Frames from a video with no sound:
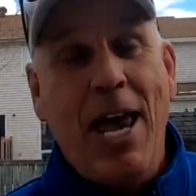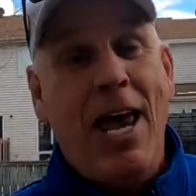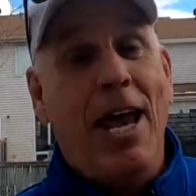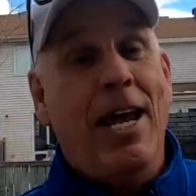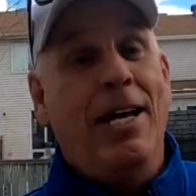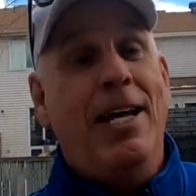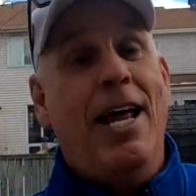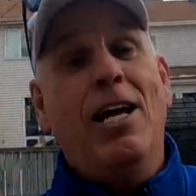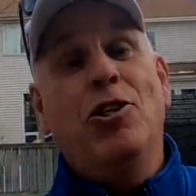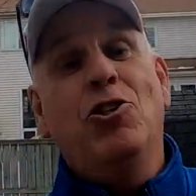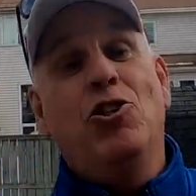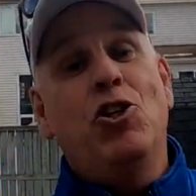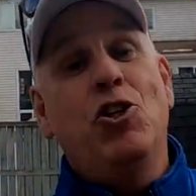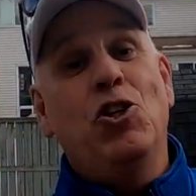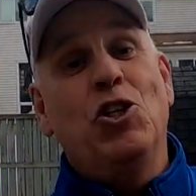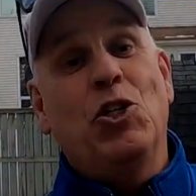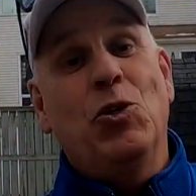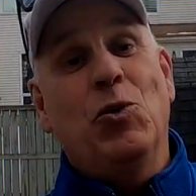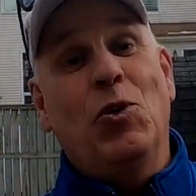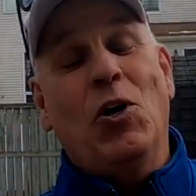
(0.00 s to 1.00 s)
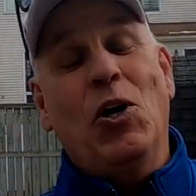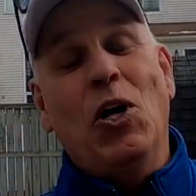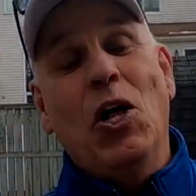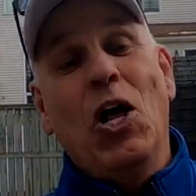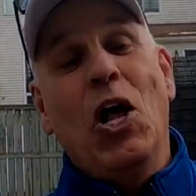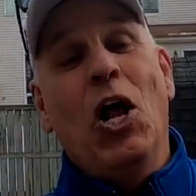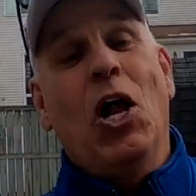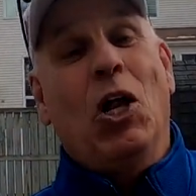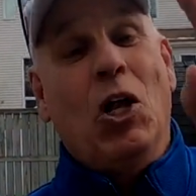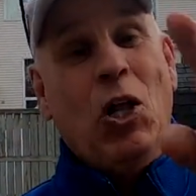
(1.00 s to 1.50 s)
And as usual,
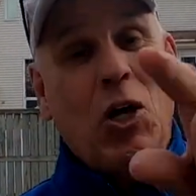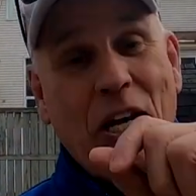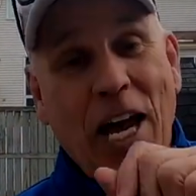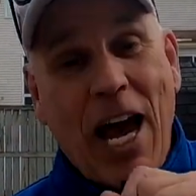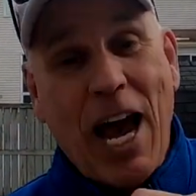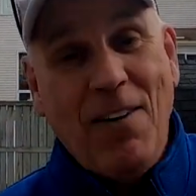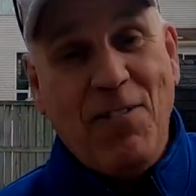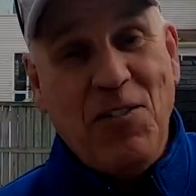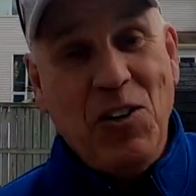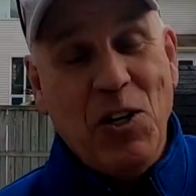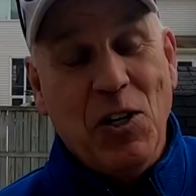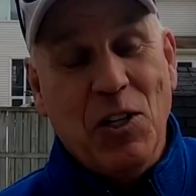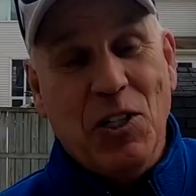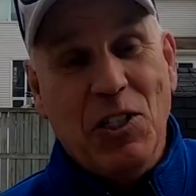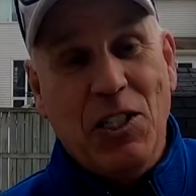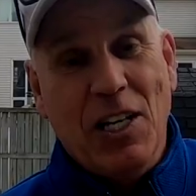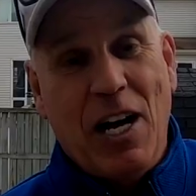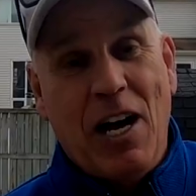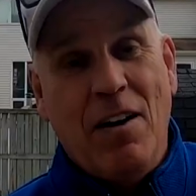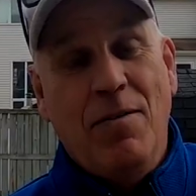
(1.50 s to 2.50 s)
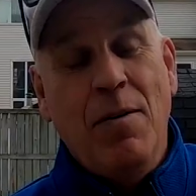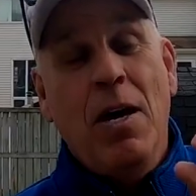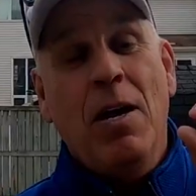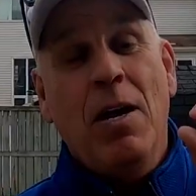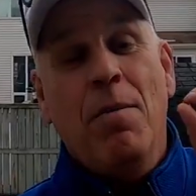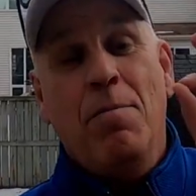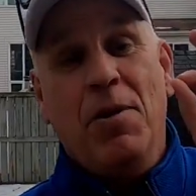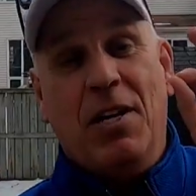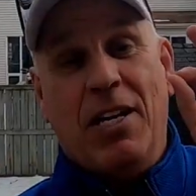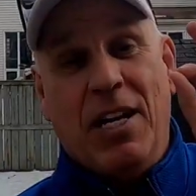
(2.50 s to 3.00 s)
look after yourself
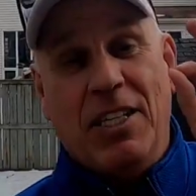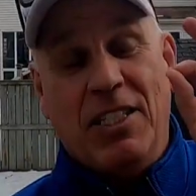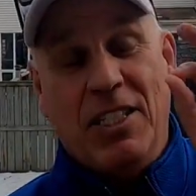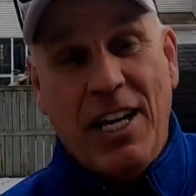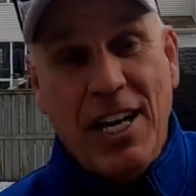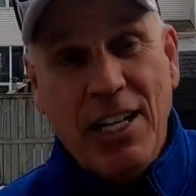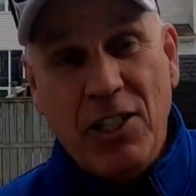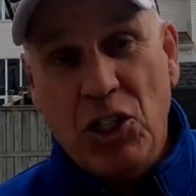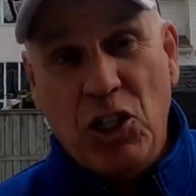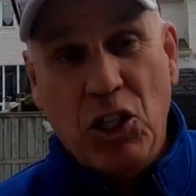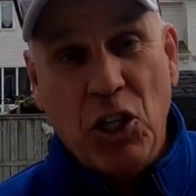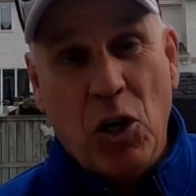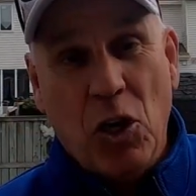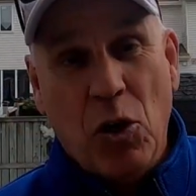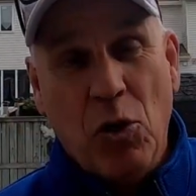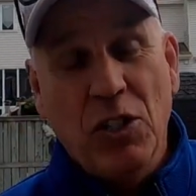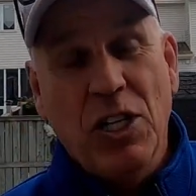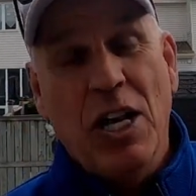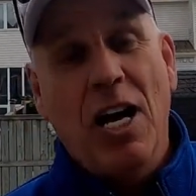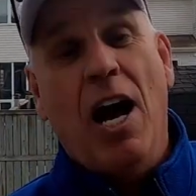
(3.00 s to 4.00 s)
because it shows.